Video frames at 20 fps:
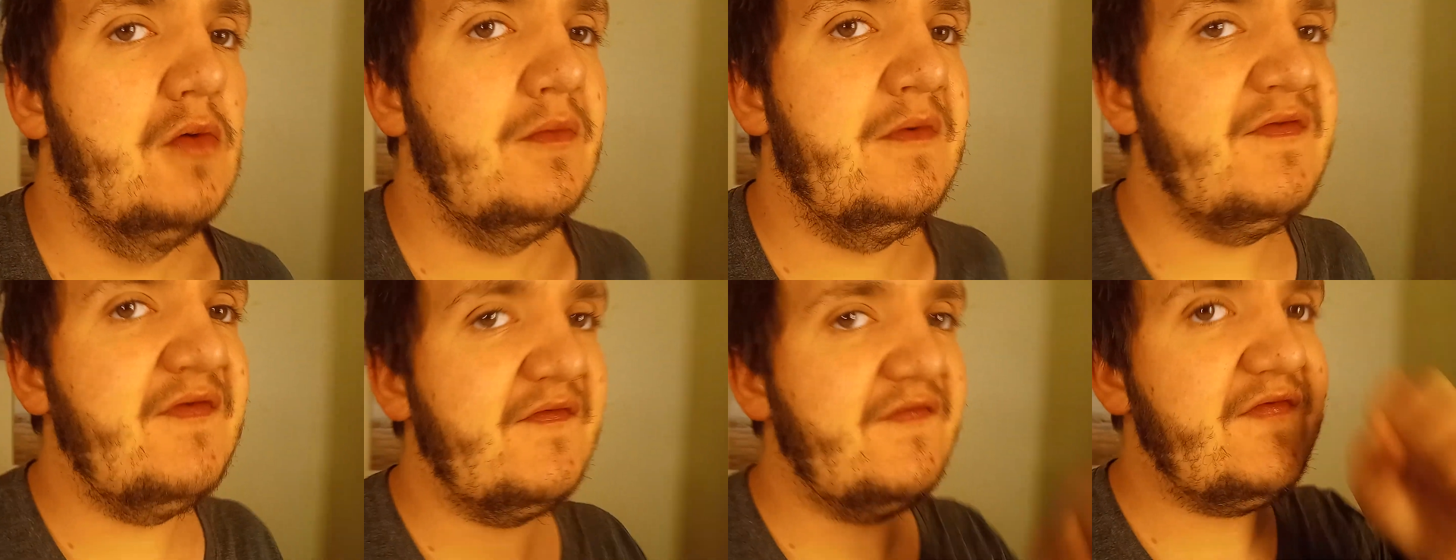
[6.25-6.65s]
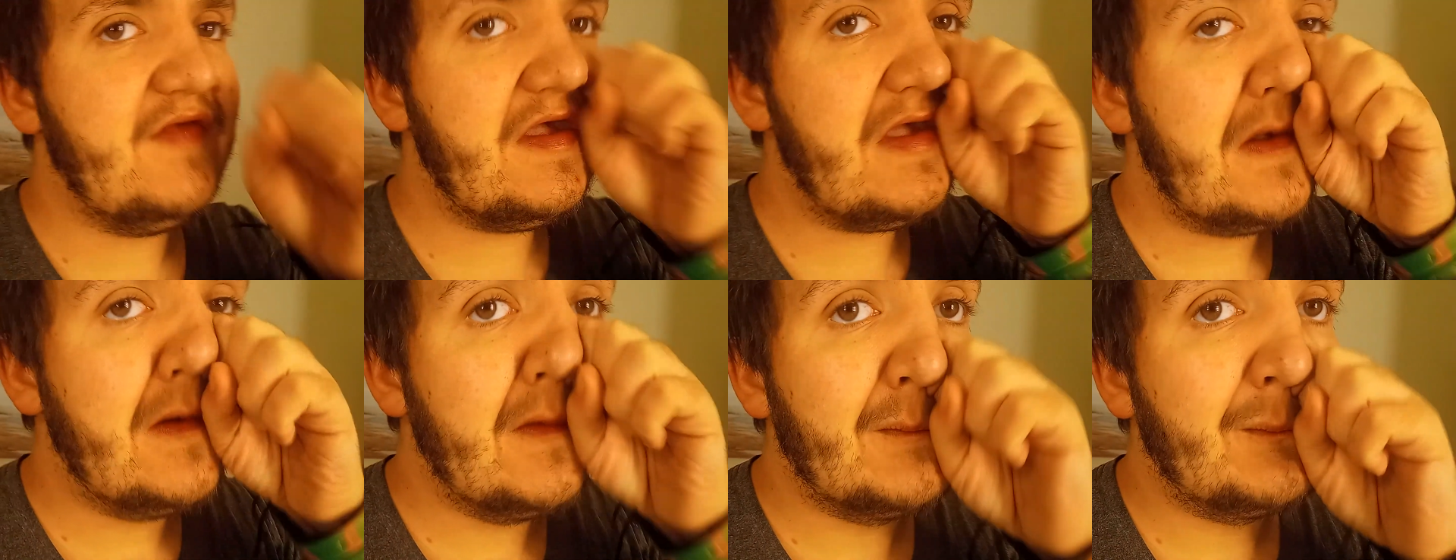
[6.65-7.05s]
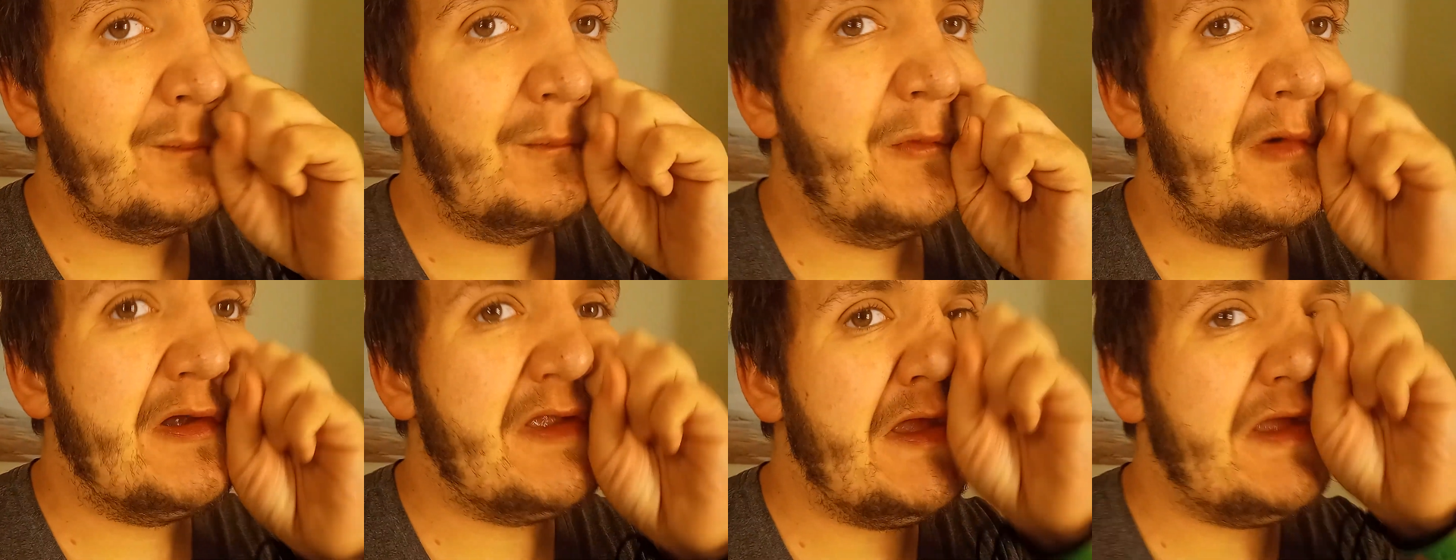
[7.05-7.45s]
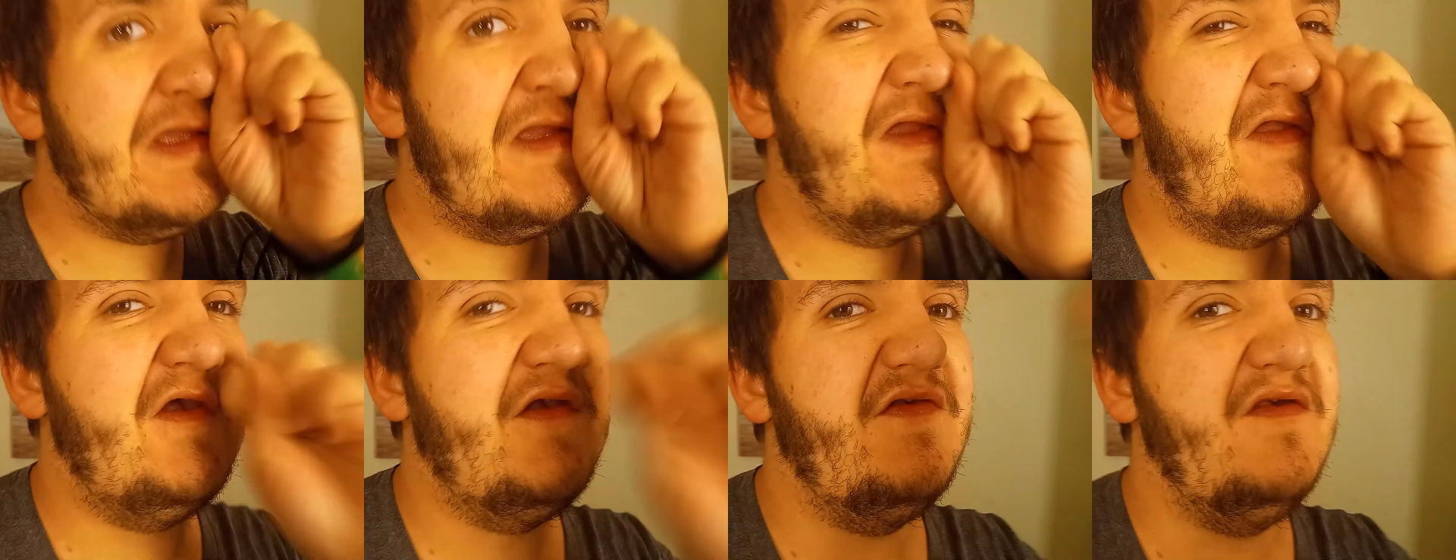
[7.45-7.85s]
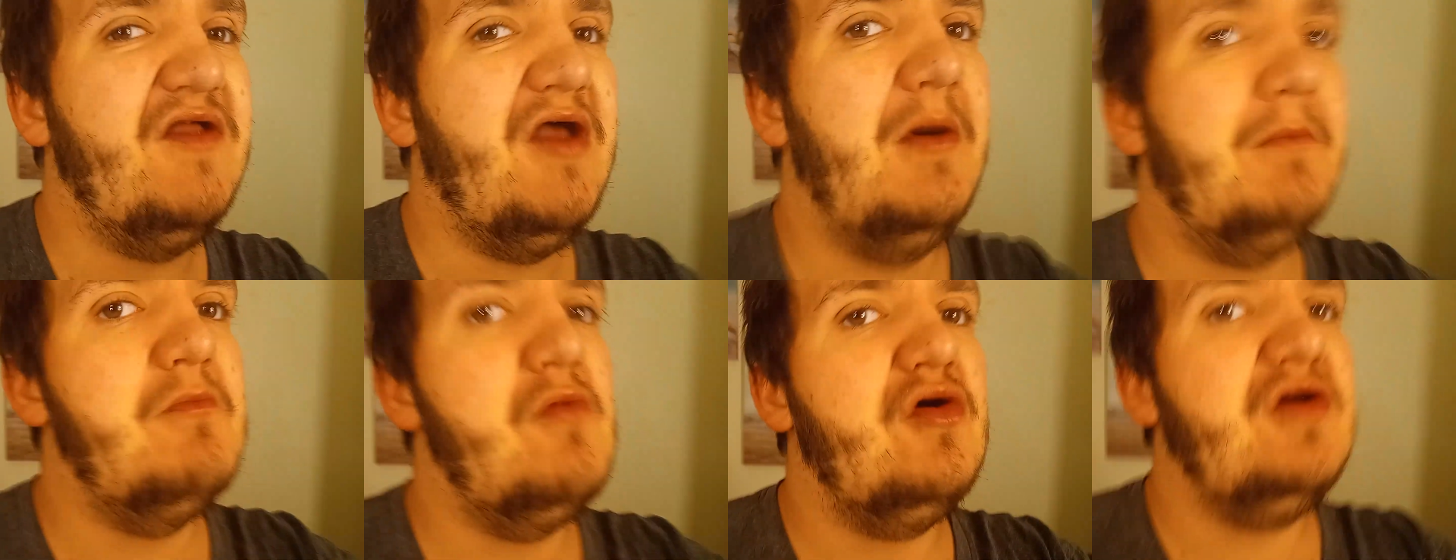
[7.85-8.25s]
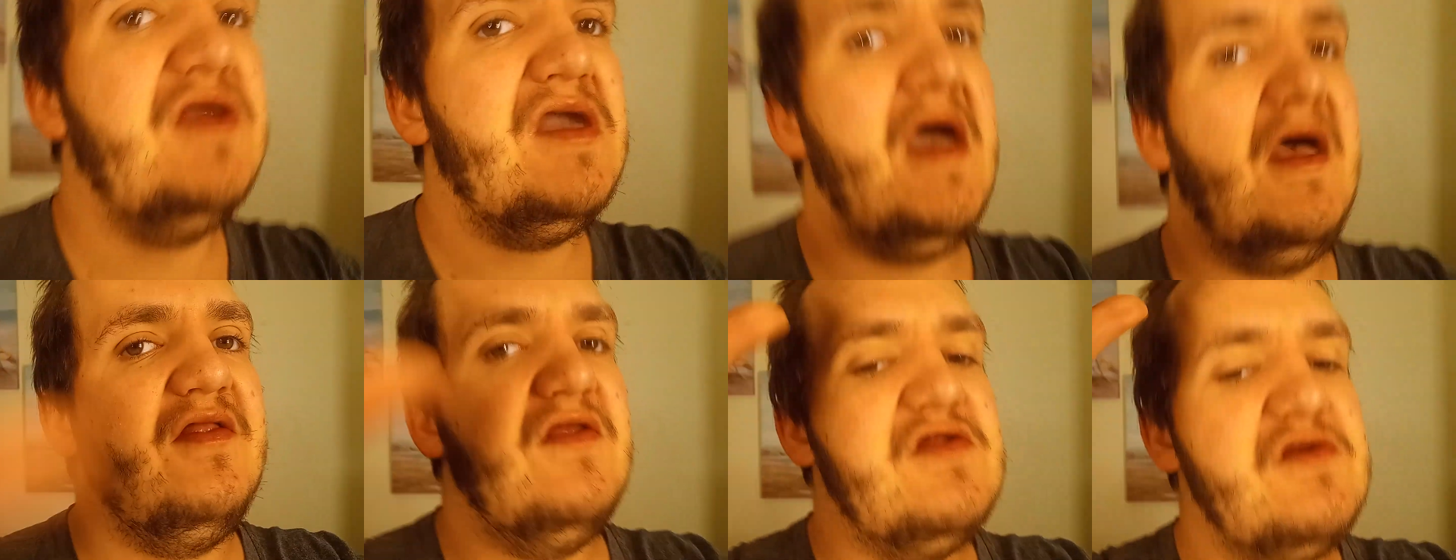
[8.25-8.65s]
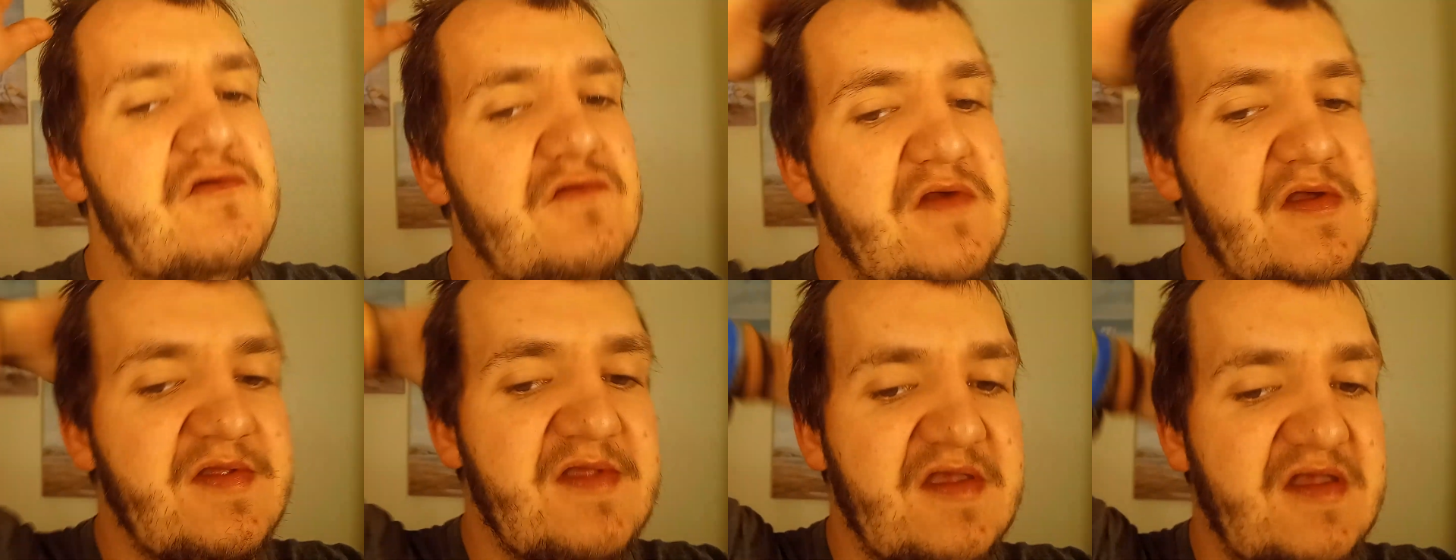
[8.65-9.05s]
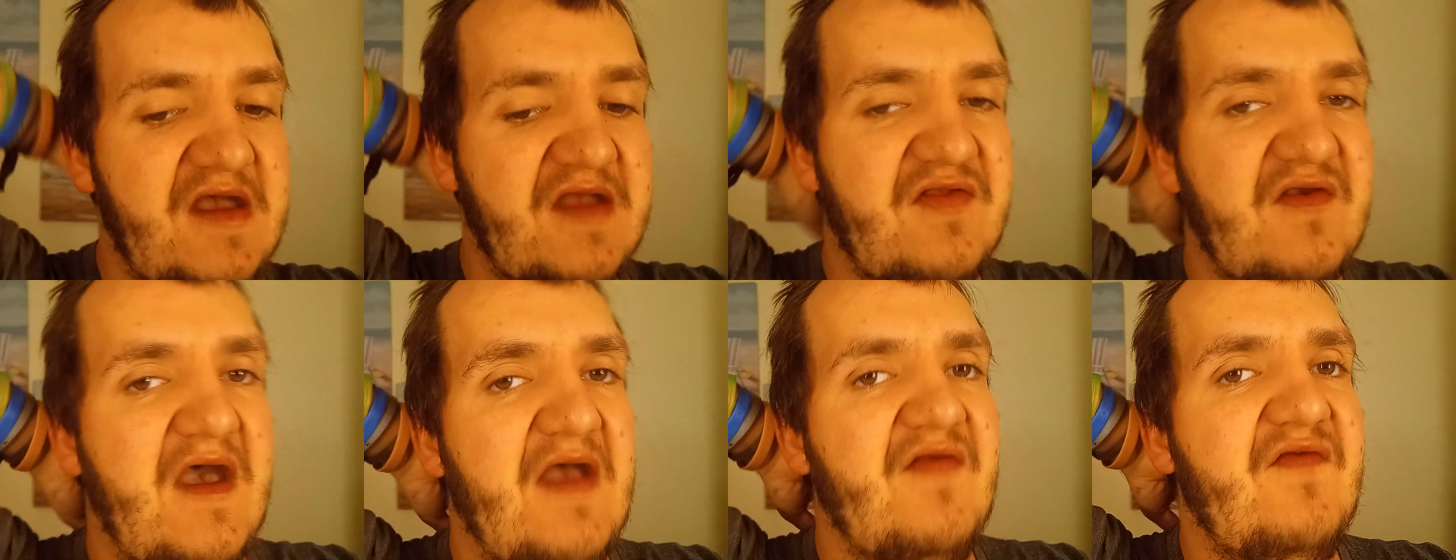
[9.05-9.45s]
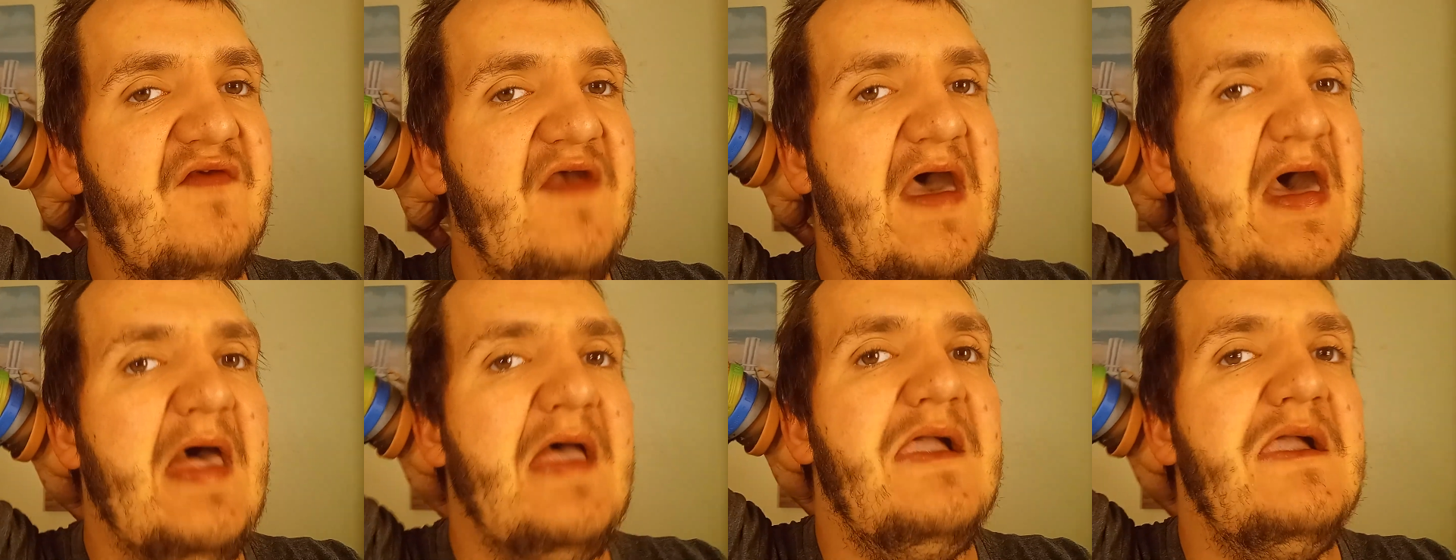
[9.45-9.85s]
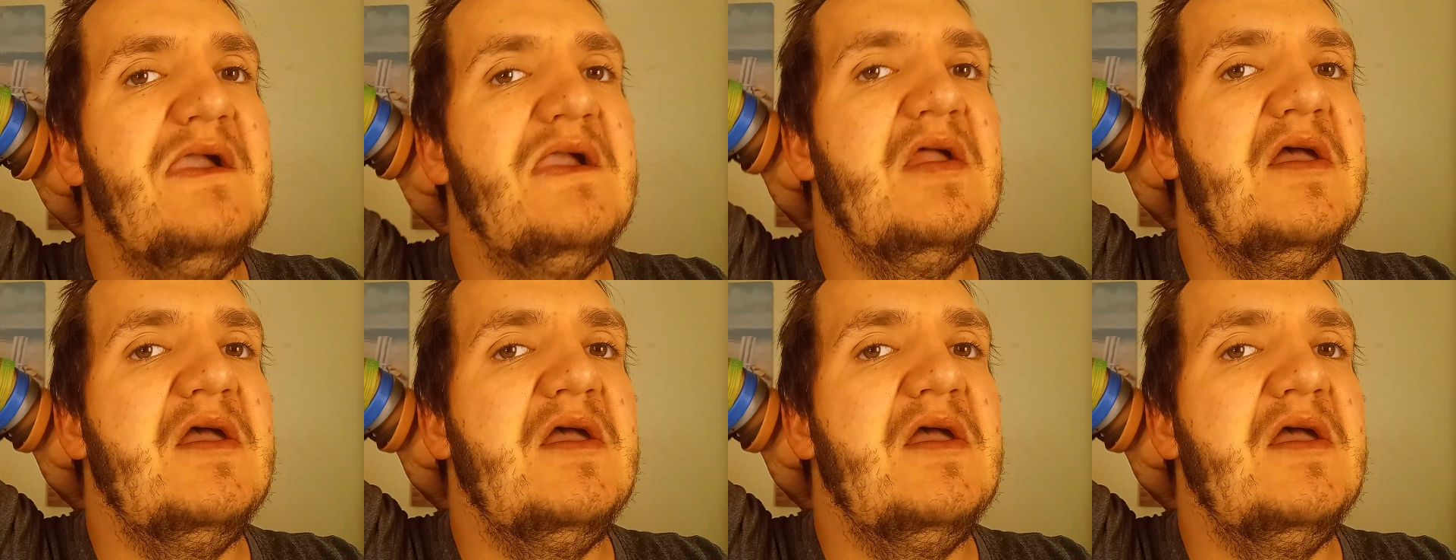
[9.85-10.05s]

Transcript: which is the morning edition of Morning Afternoon Evening at Night Chat.